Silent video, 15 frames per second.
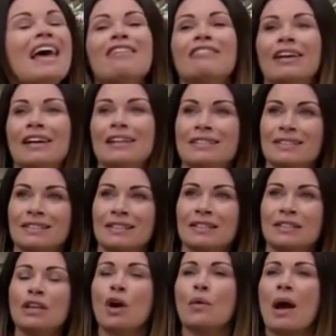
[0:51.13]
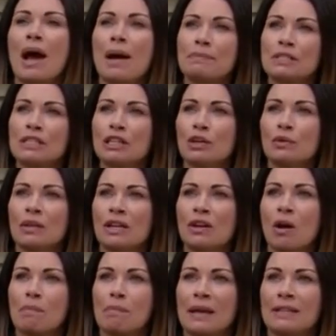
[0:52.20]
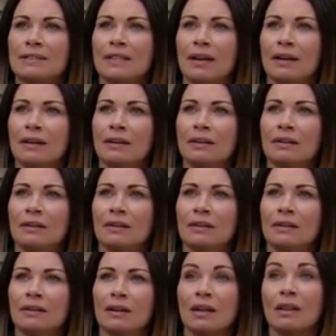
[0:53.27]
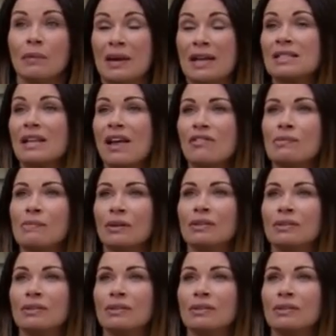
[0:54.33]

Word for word: Hilarious. No, absolutely not, Peter. Although it is laughable.